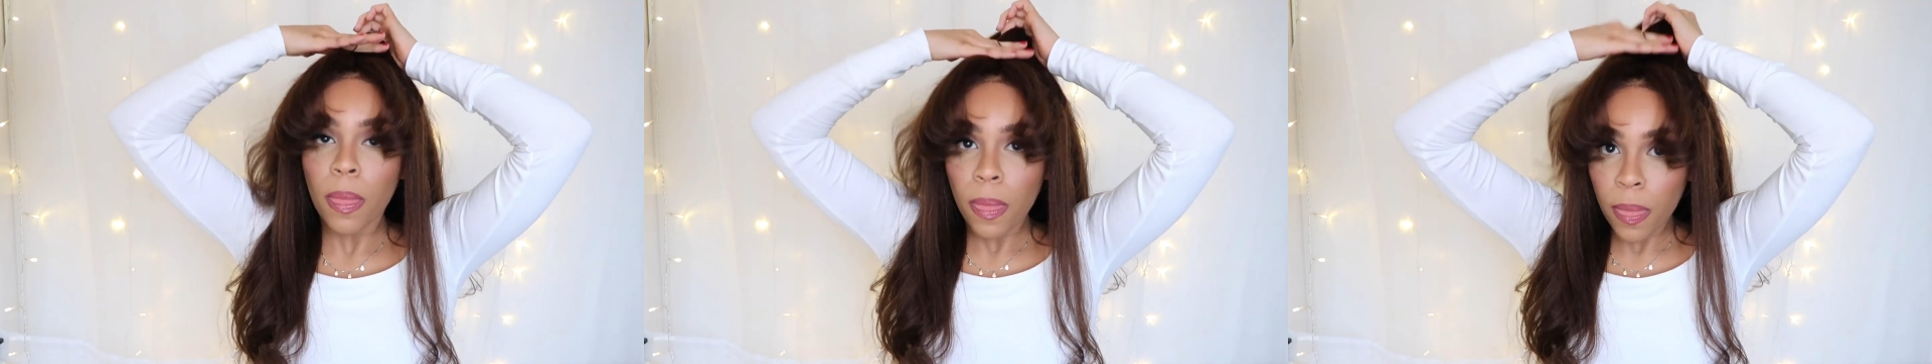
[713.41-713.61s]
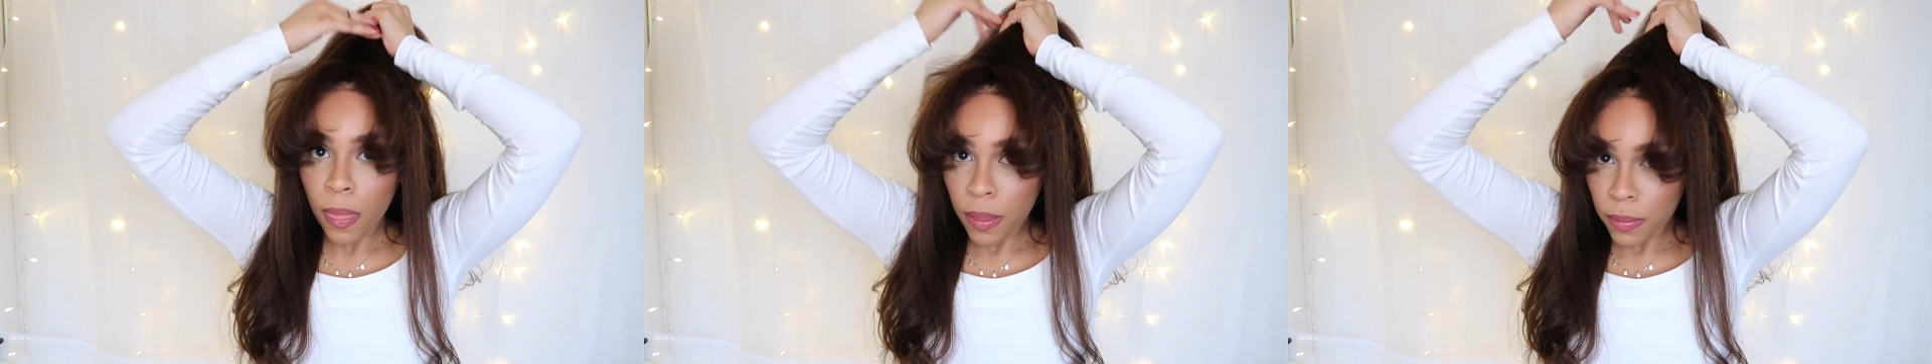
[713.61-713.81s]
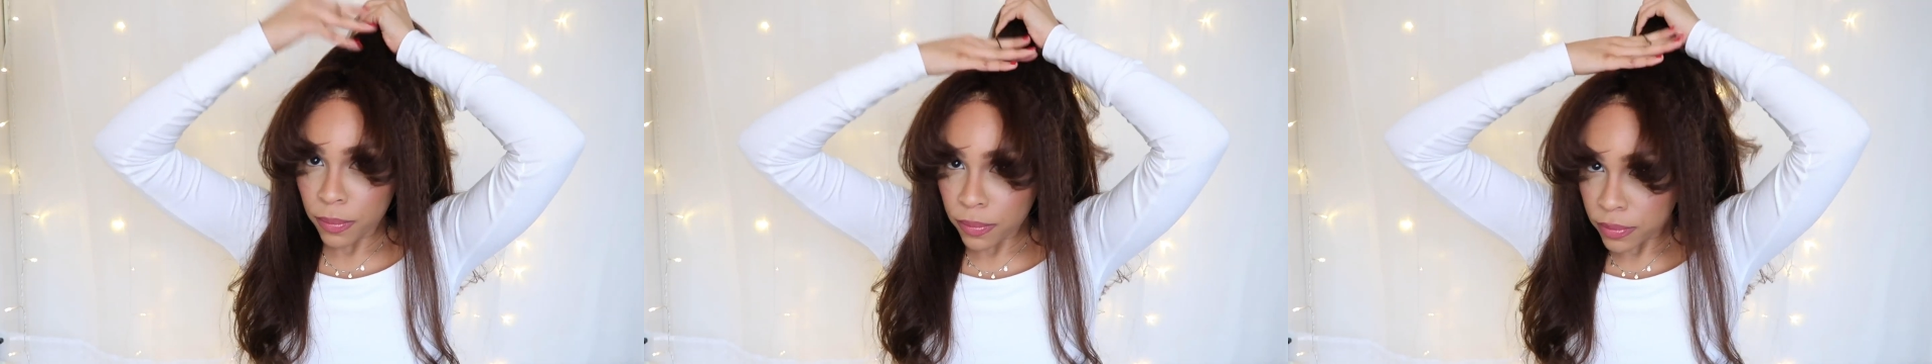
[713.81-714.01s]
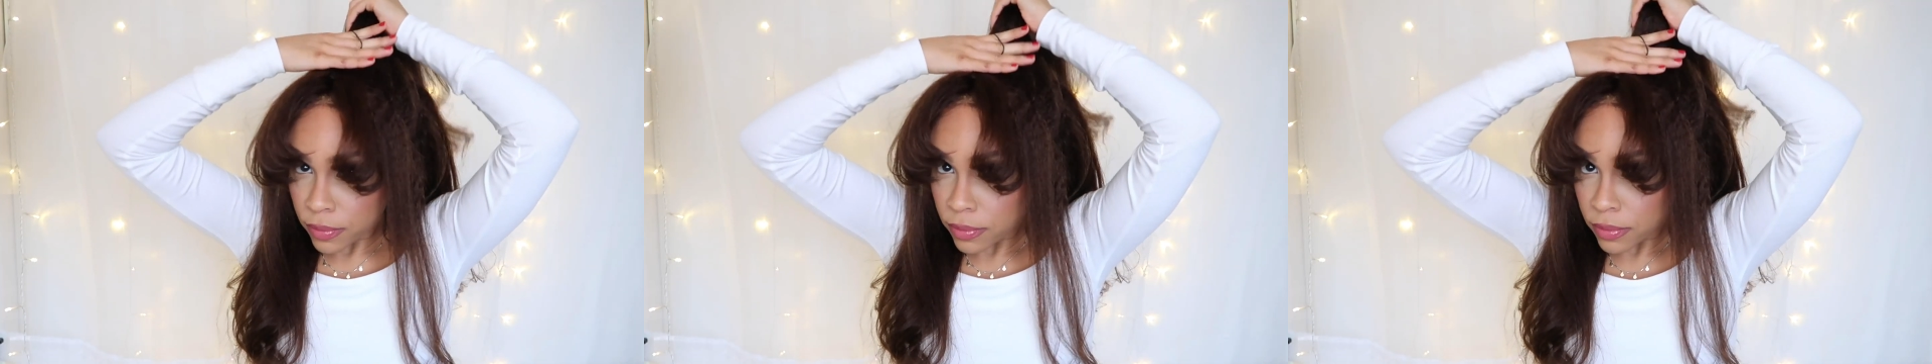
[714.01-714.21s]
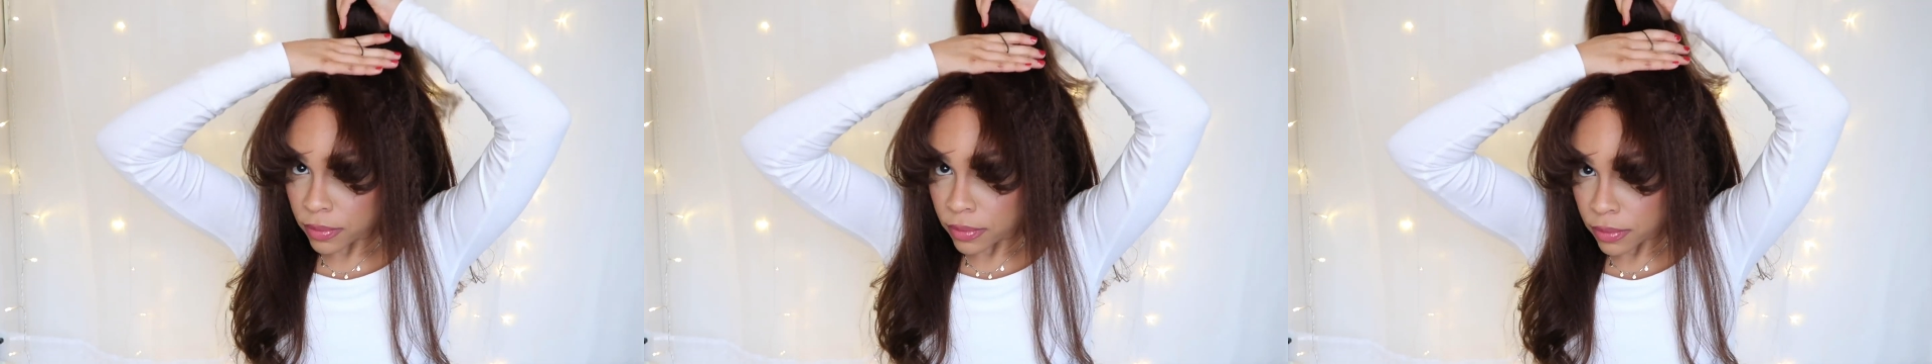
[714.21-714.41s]
just curling
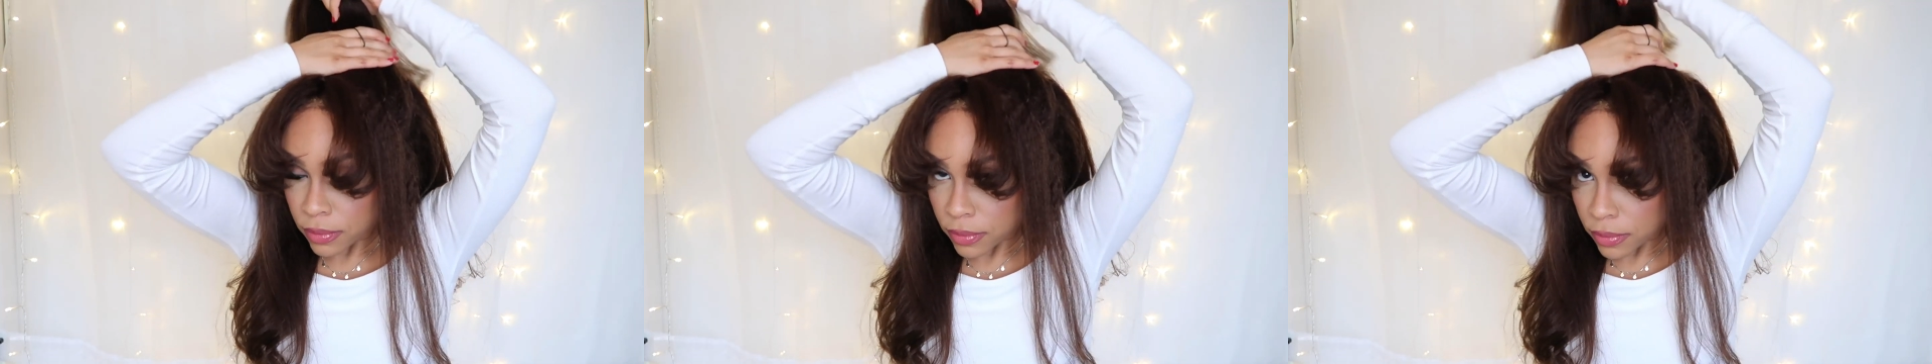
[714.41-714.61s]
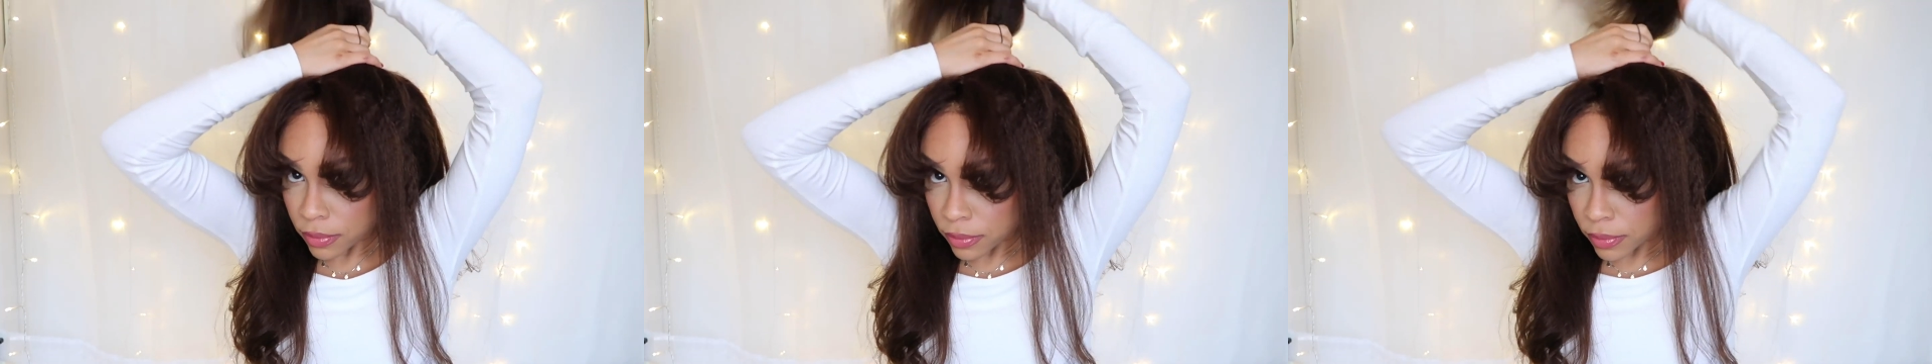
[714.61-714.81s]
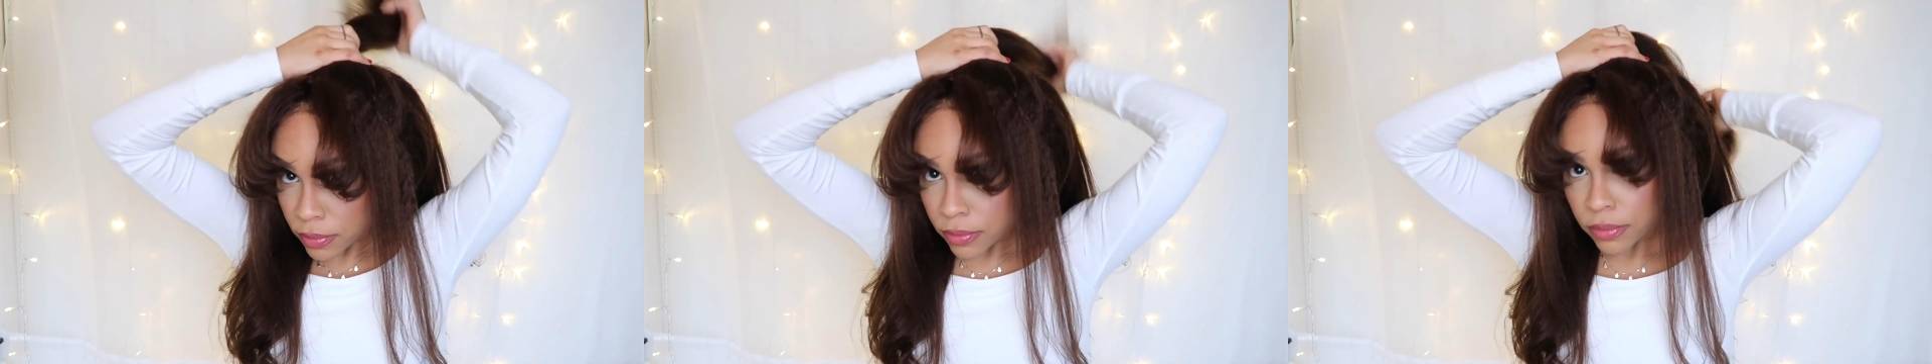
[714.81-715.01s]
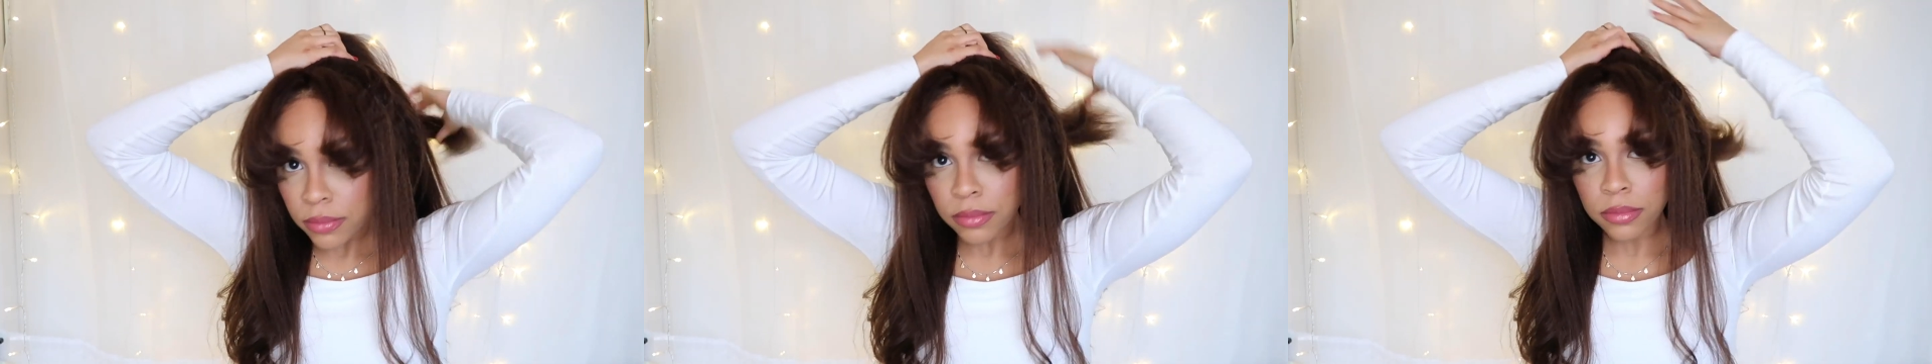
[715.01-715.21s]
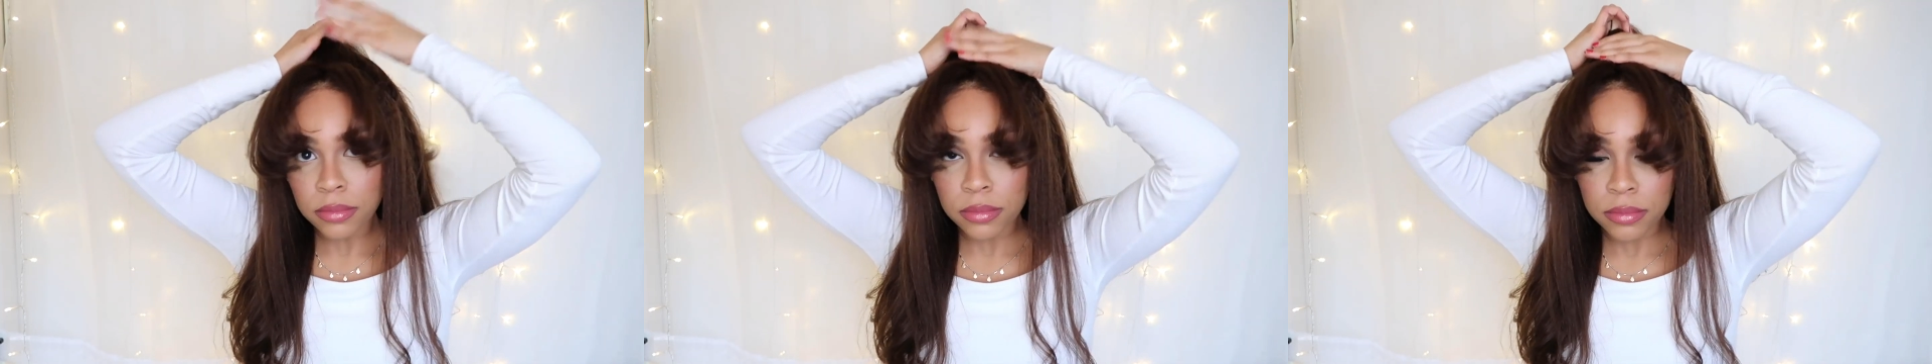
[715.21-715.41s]
them
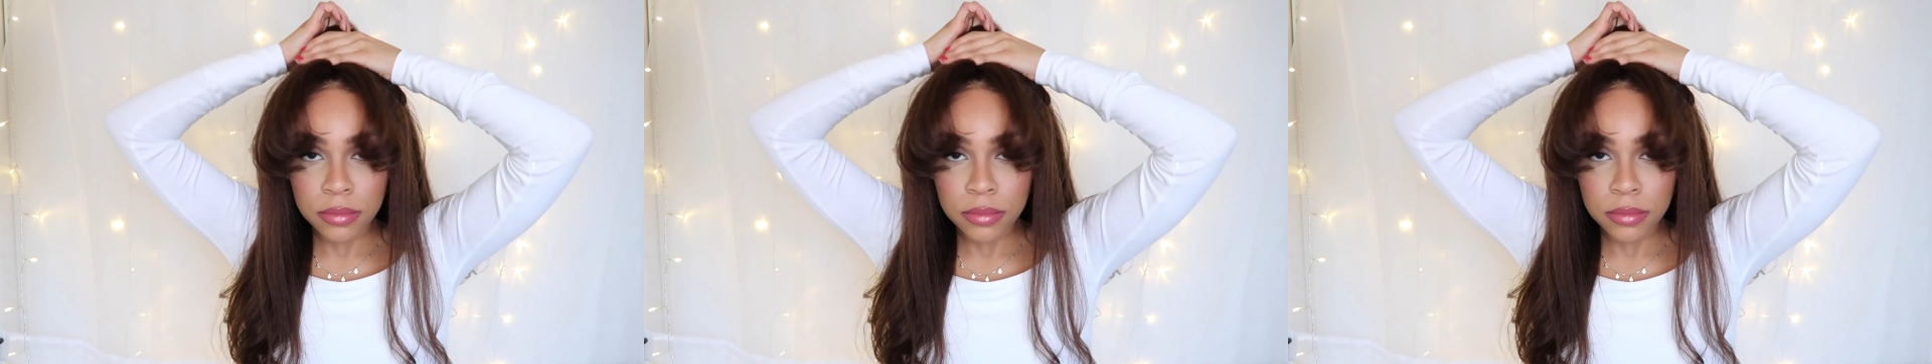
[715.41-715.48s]
again.